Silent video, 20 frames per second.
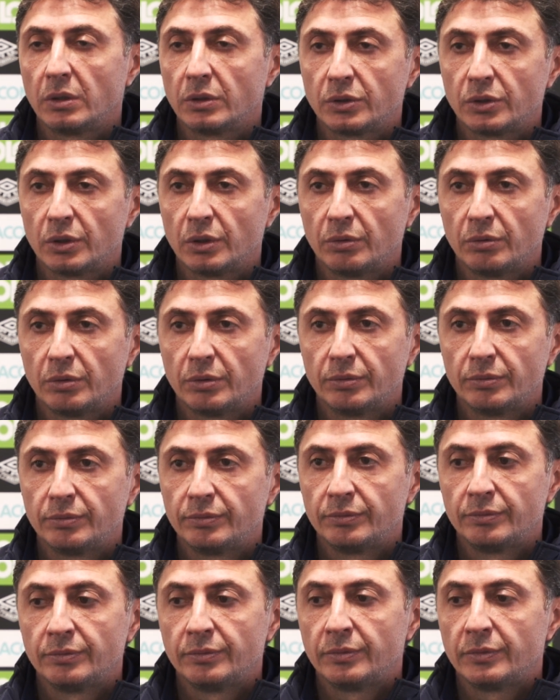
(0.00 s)
So
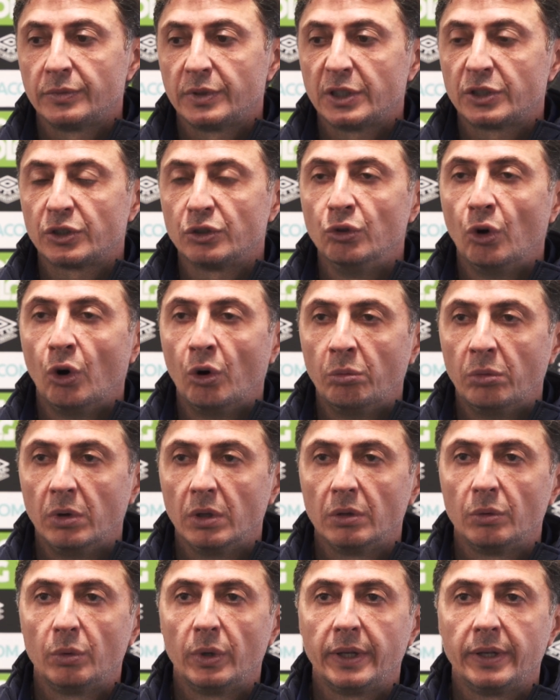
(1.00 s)
that's
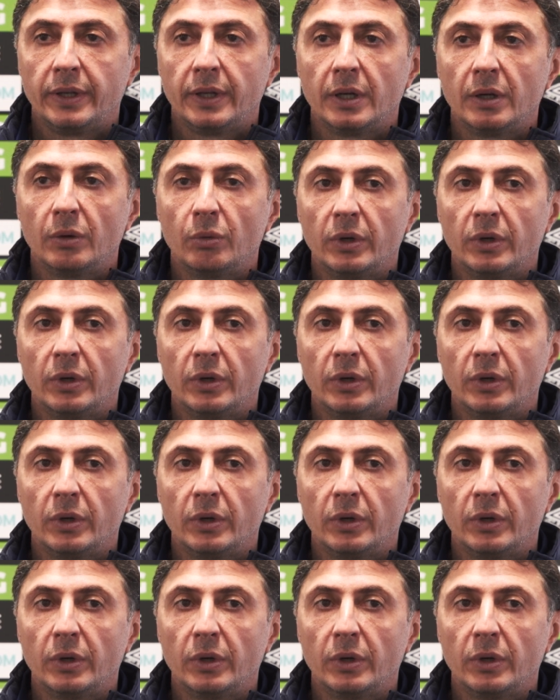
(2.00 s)
normal when uh,